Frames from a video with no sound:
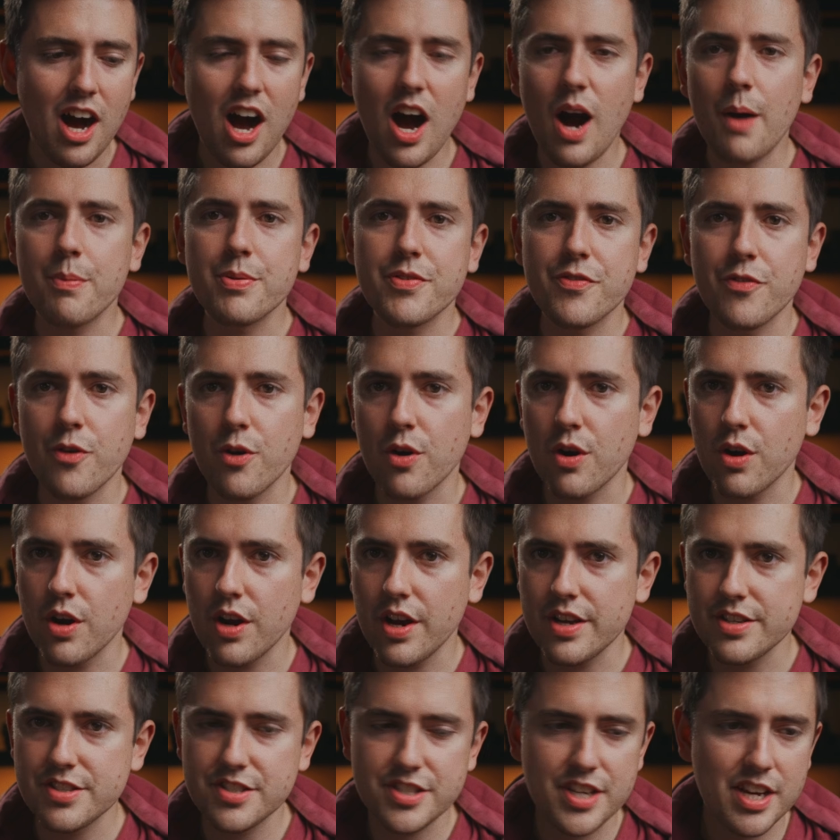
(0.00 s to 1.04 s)
opt
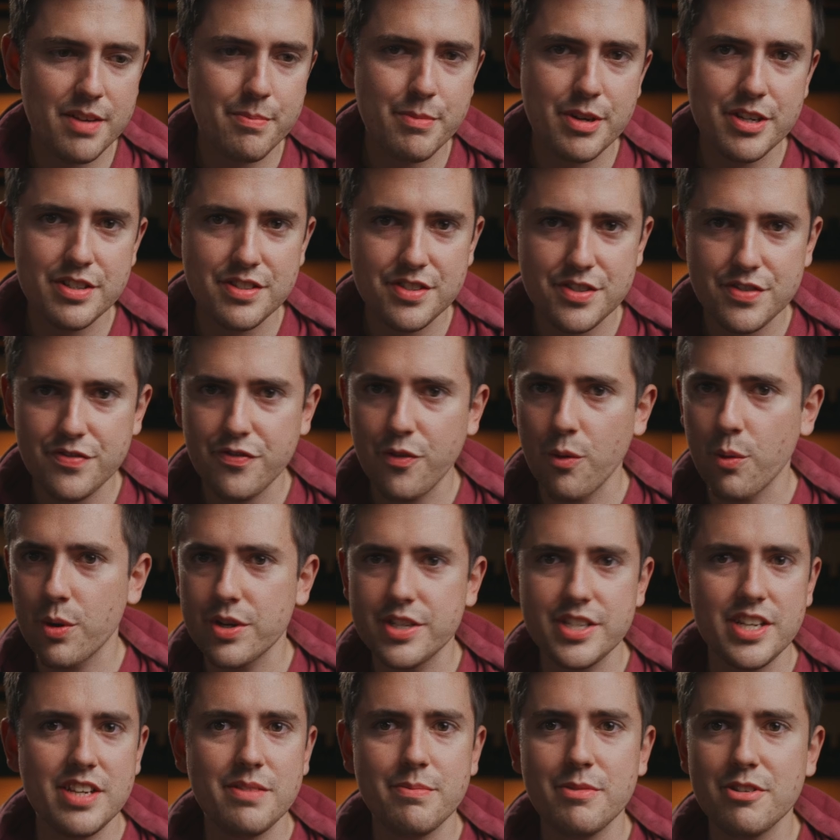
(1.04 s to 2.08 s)
for a Sigma's
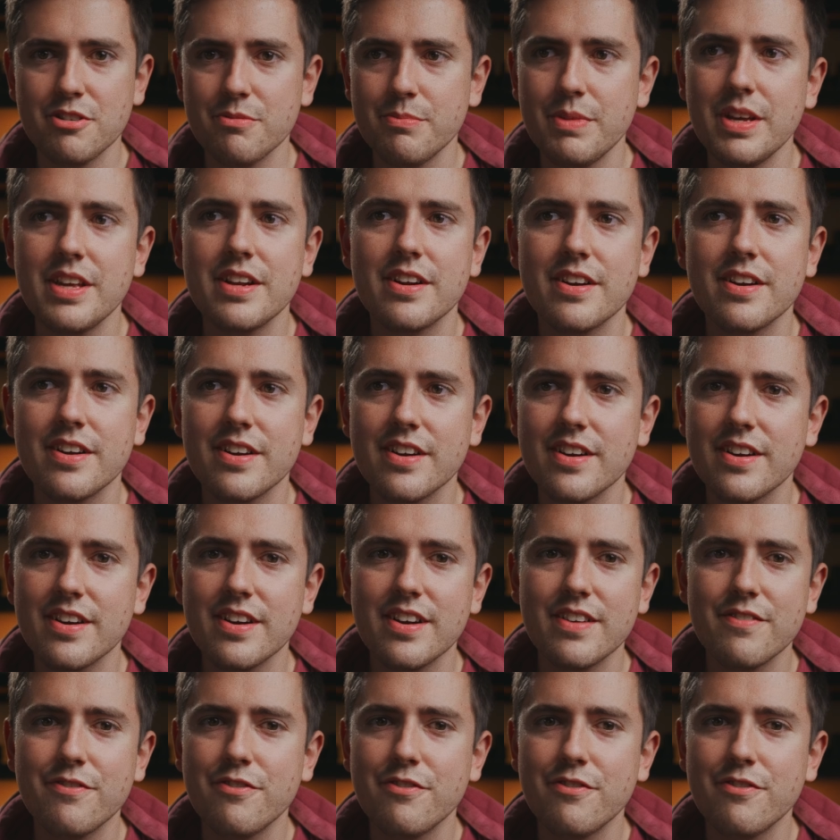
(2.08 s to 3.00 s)
14 millimeter